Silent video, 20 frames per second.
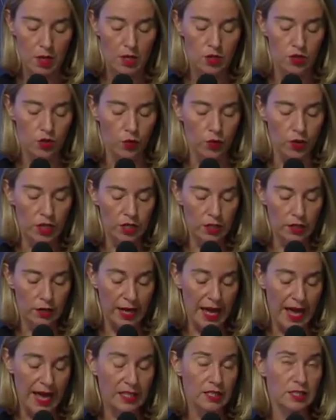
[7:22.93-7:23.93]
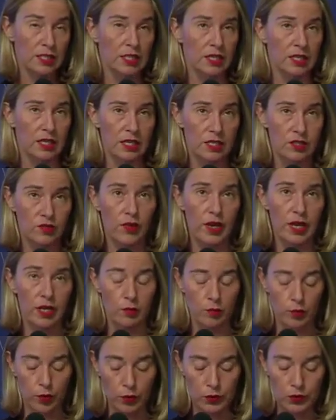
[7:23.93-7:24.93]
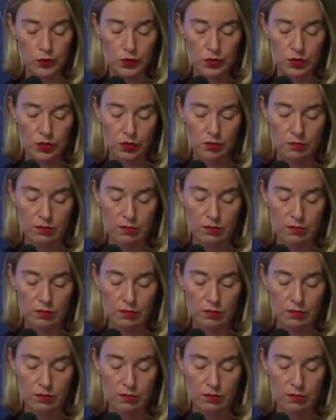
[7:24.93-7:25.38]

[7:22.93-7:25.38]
So reacting is very important,